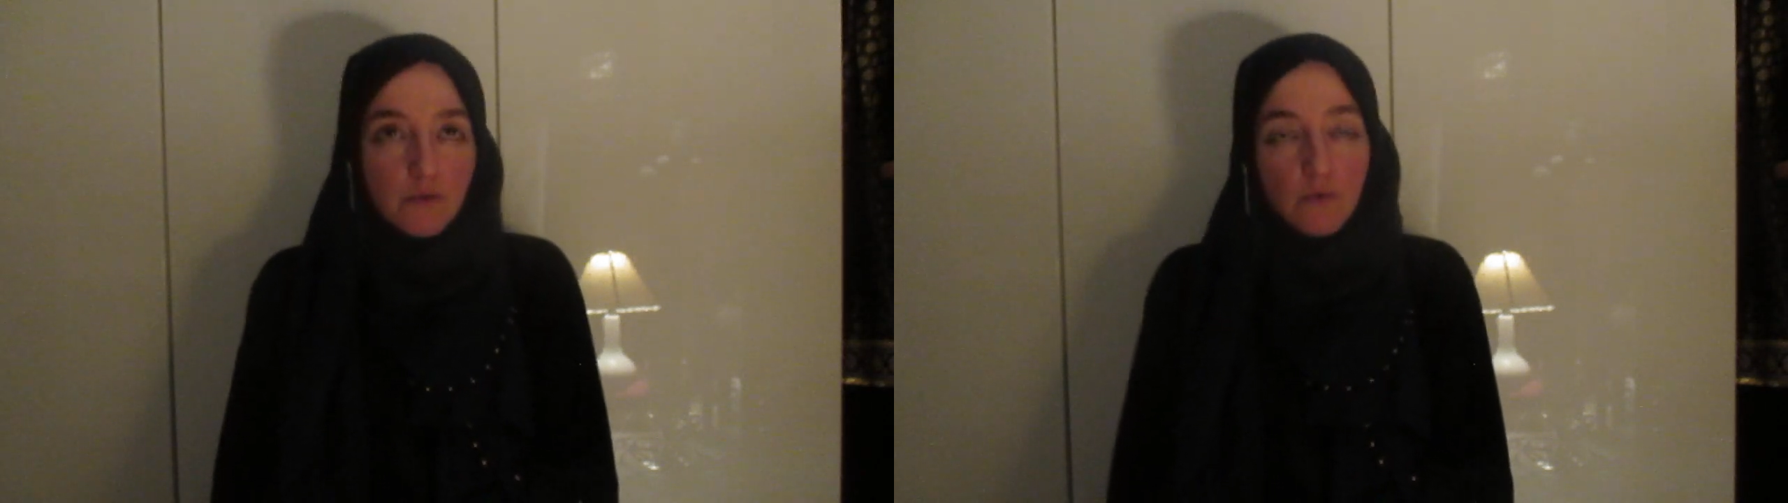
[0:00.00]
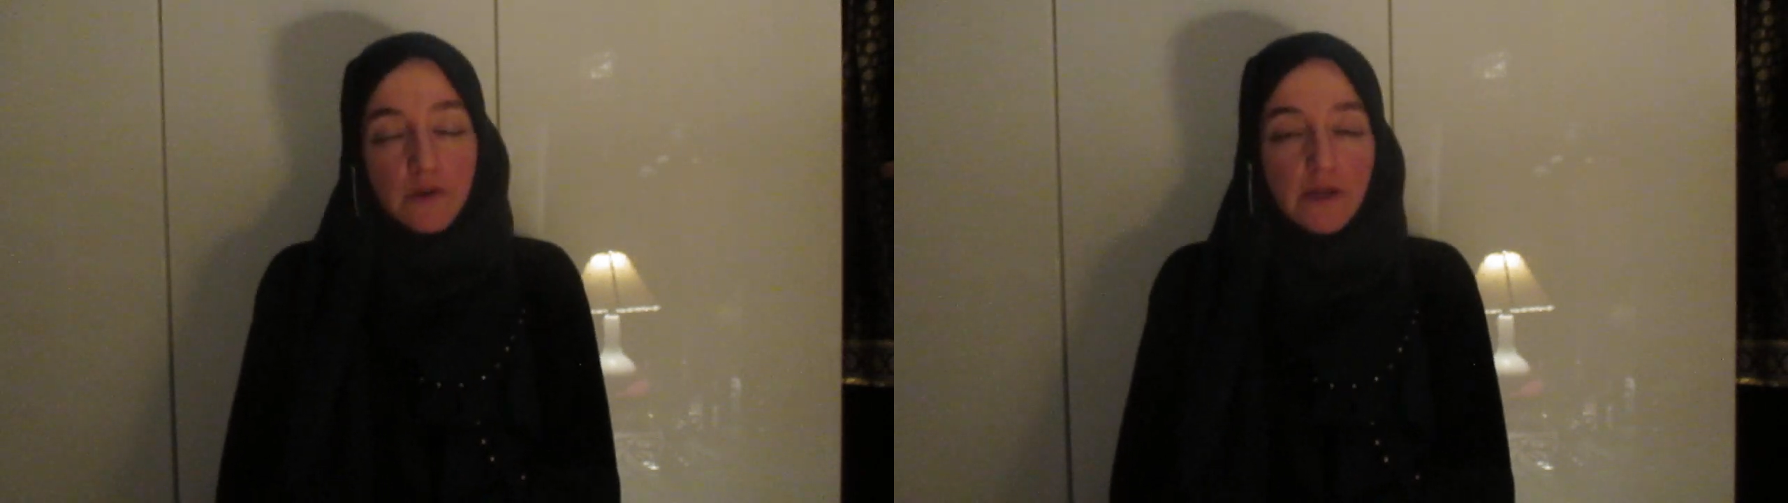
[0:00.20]

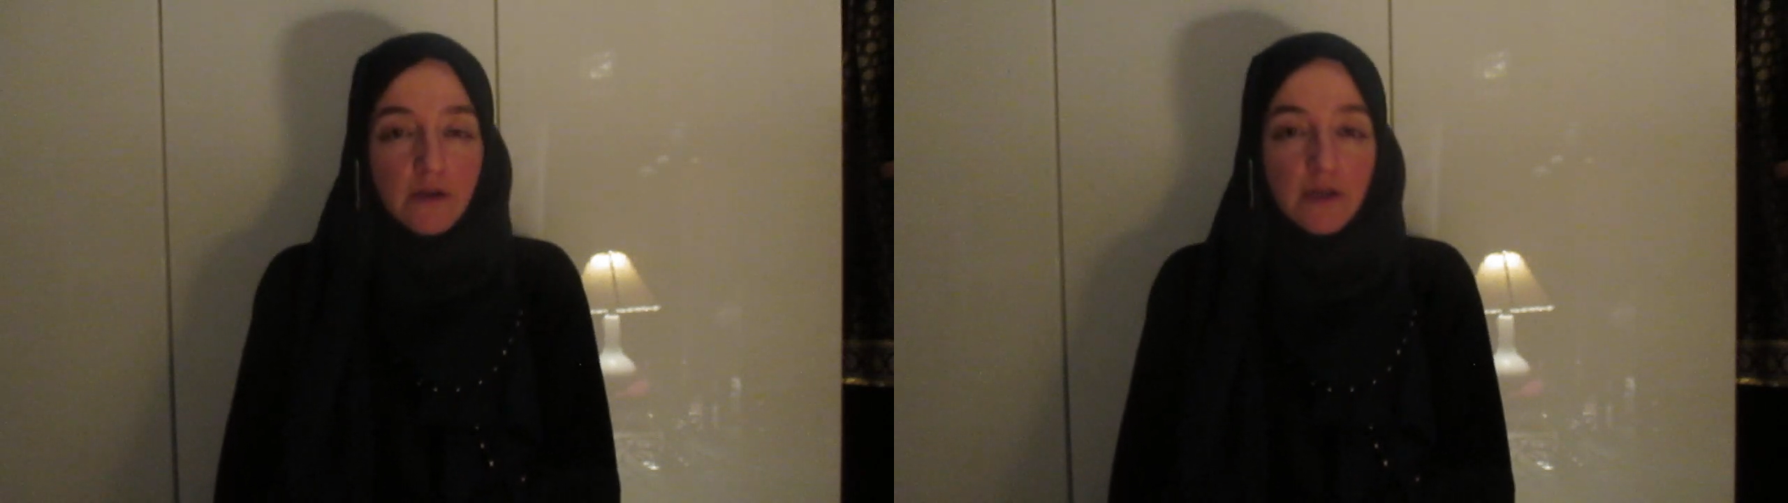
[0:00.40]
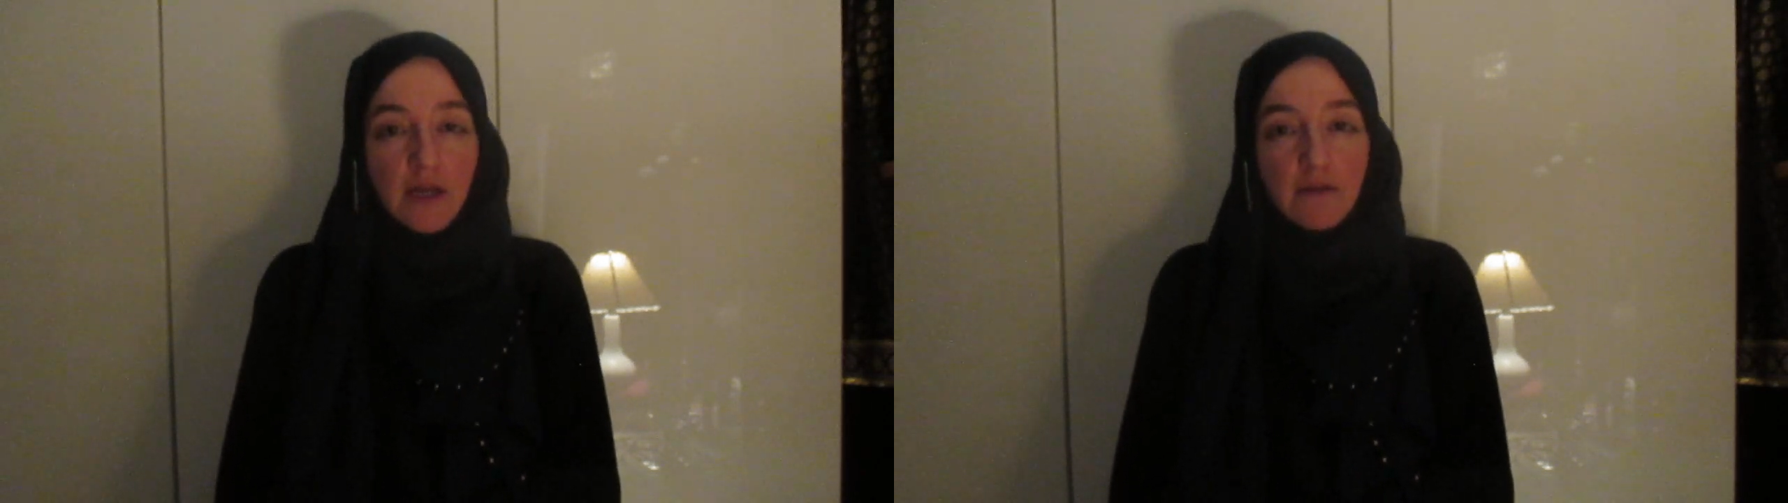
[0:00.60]
what they're
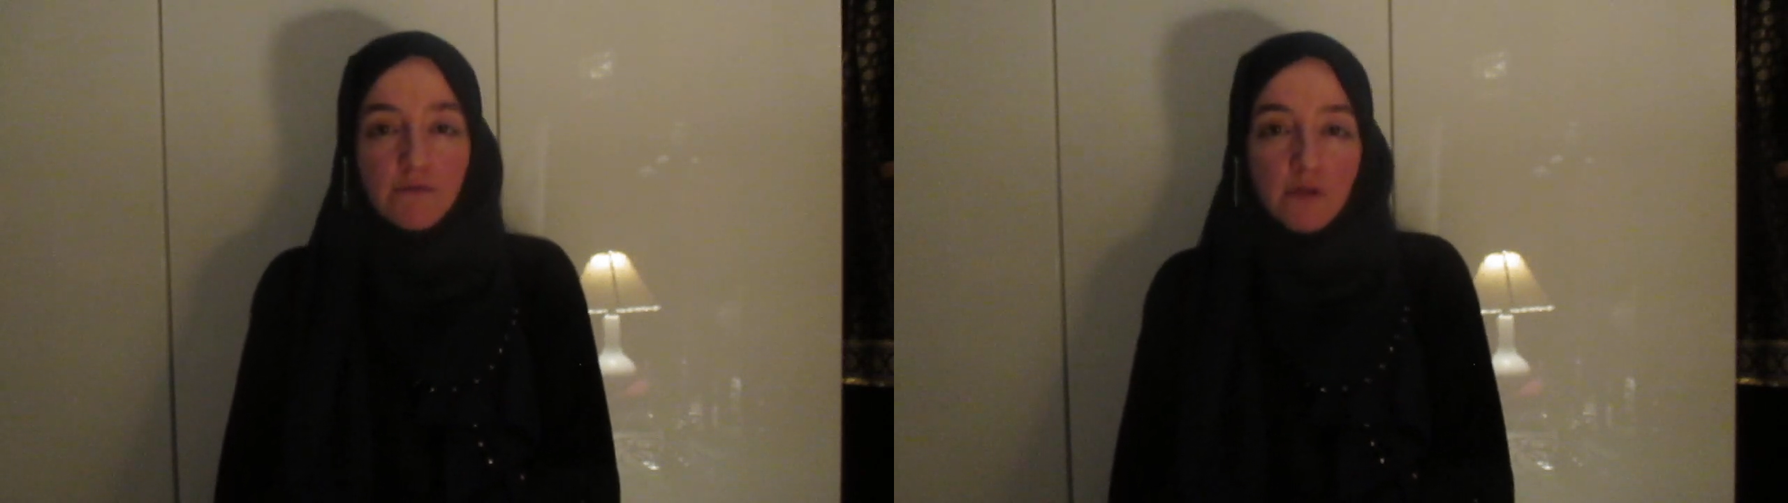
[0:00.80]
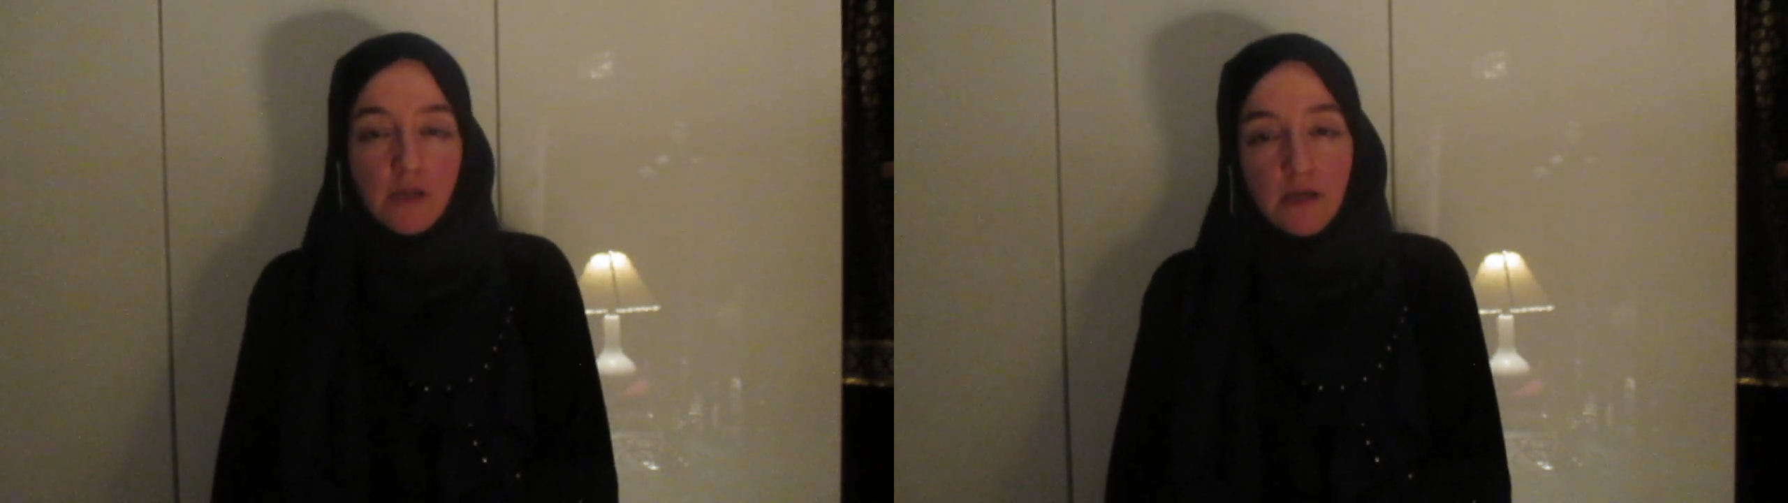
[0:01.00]
going to have
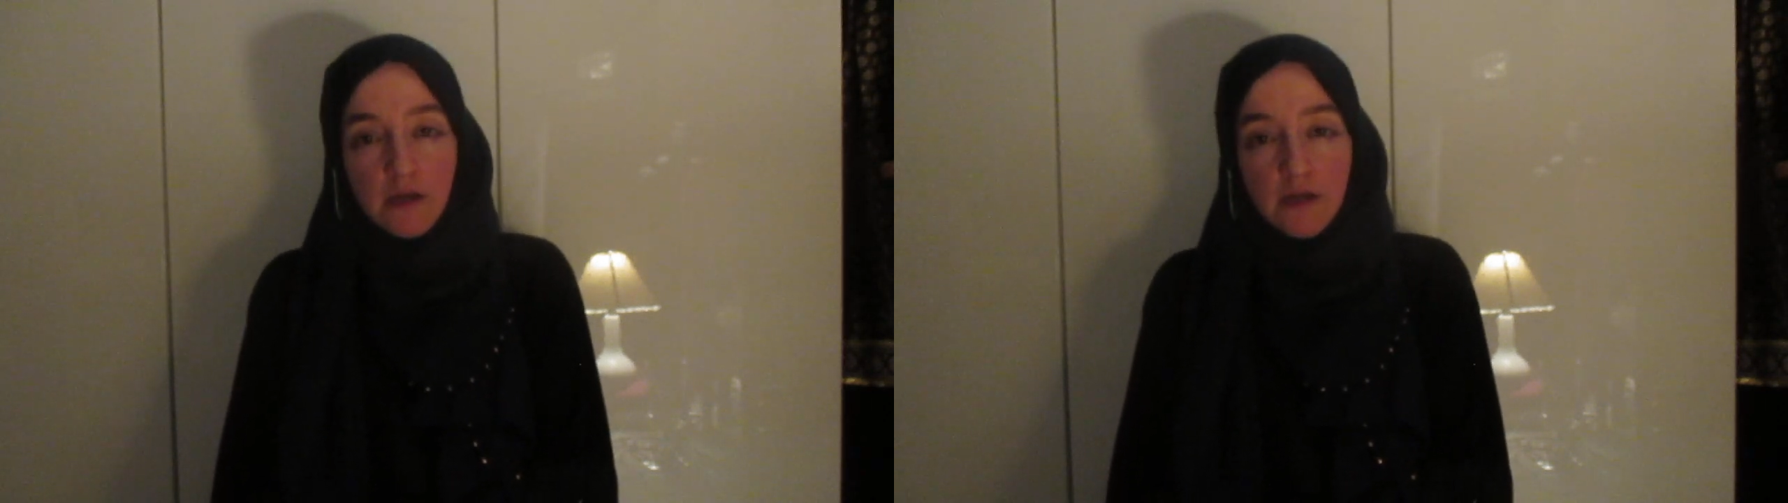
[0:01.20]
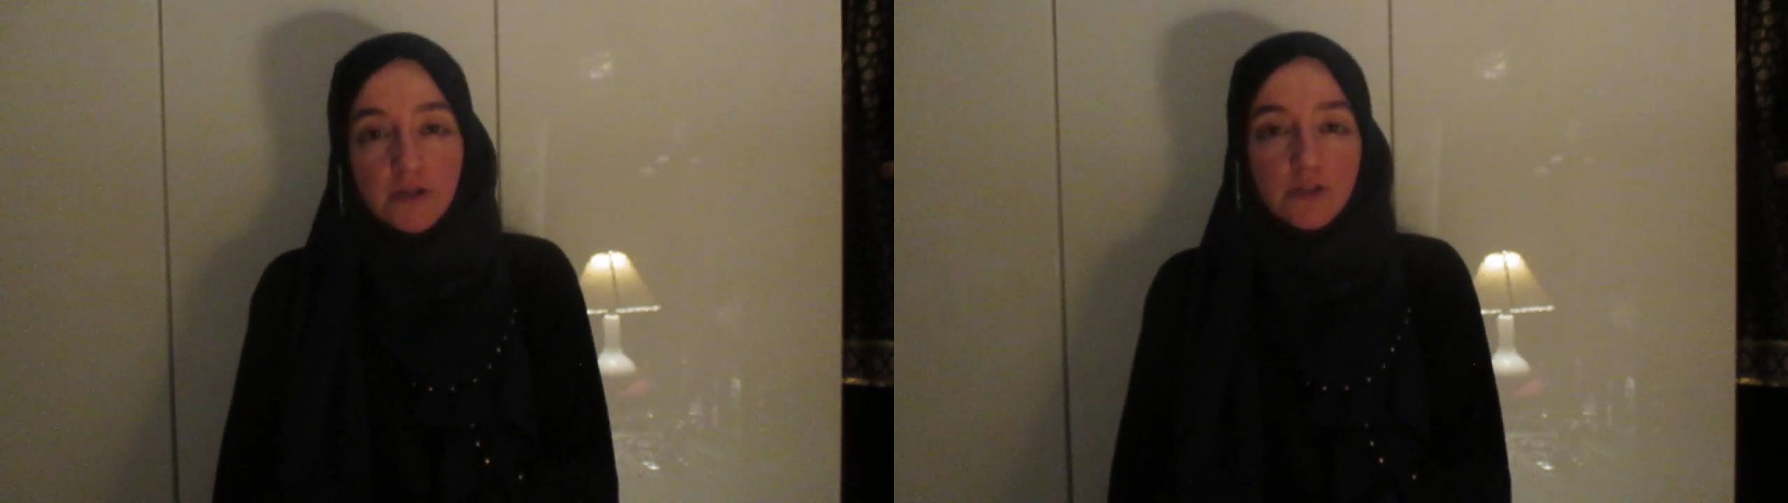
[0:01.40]
for
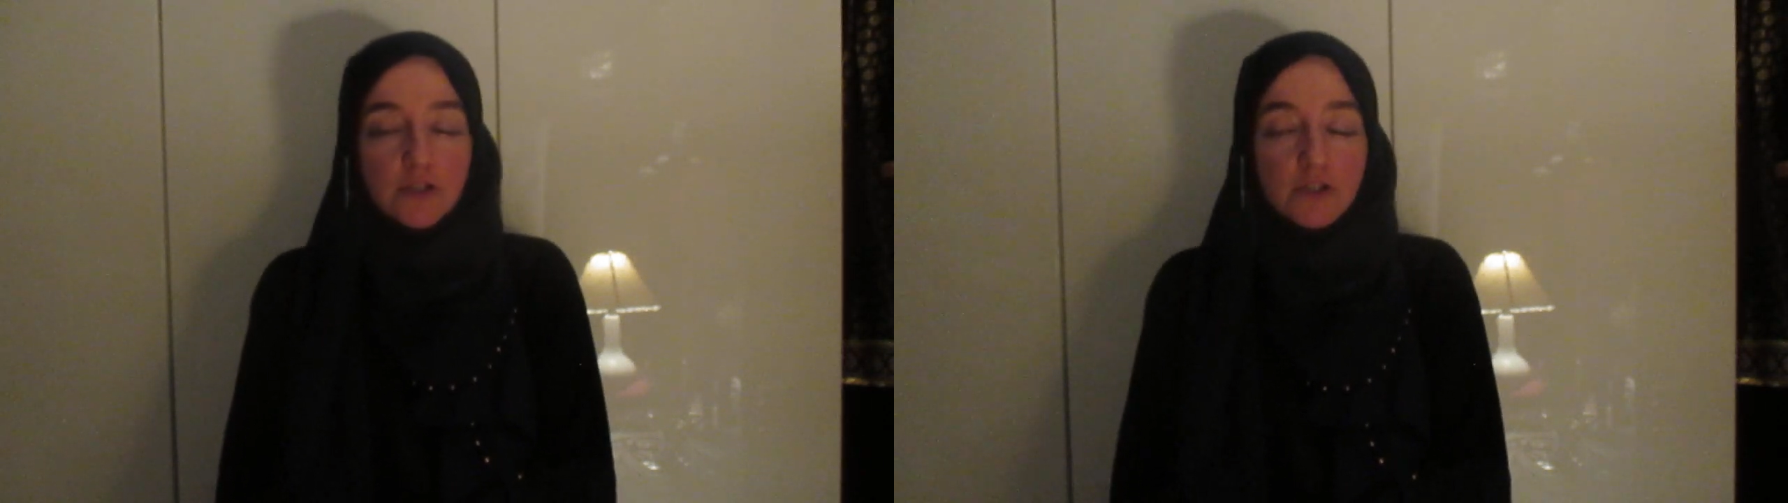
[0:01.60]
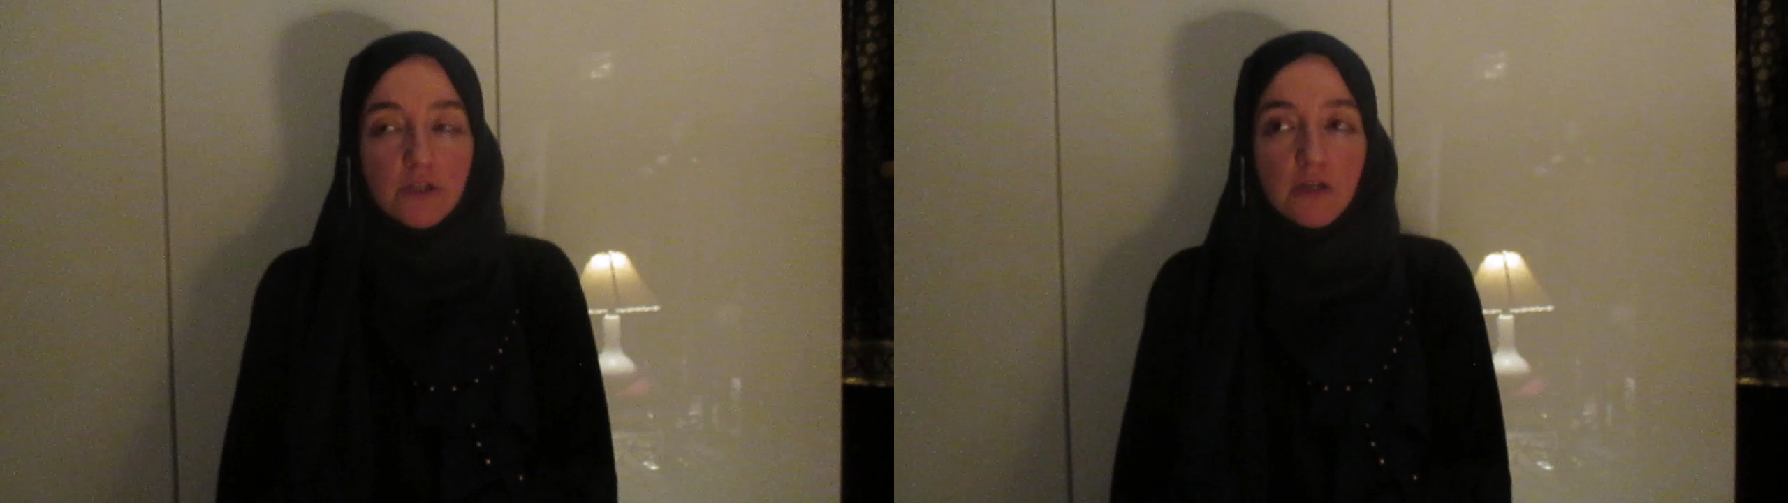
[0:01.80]

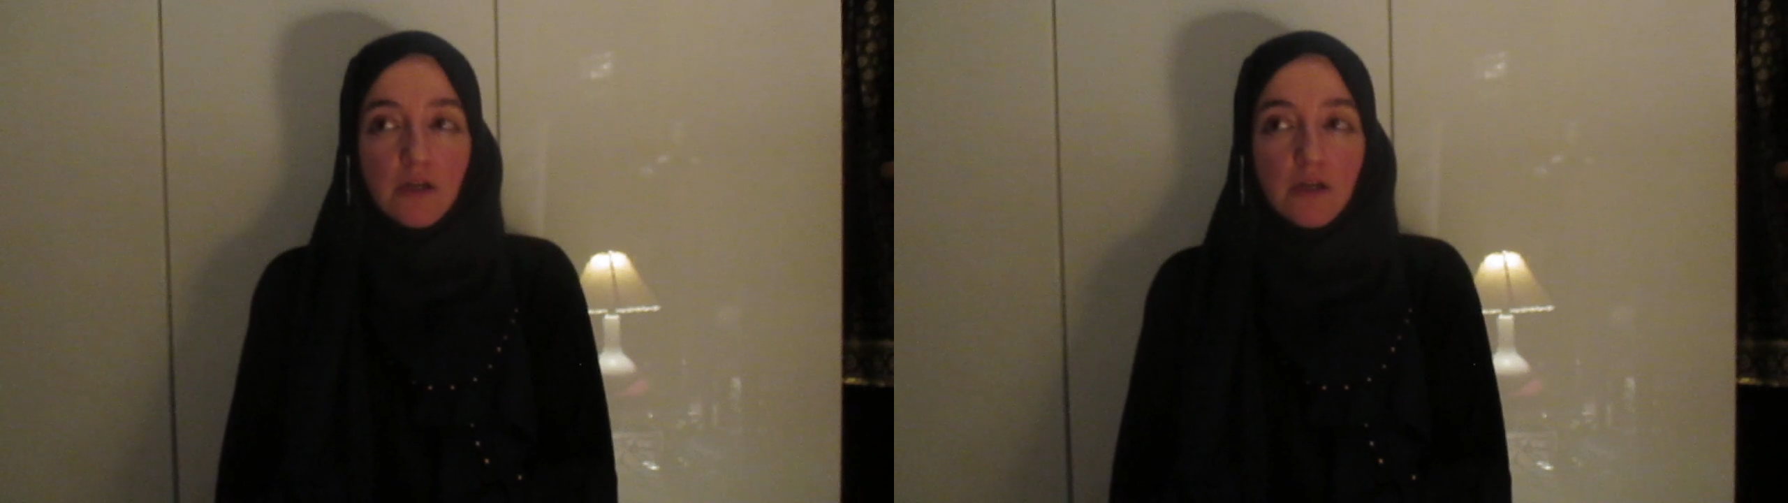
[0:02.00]
lunch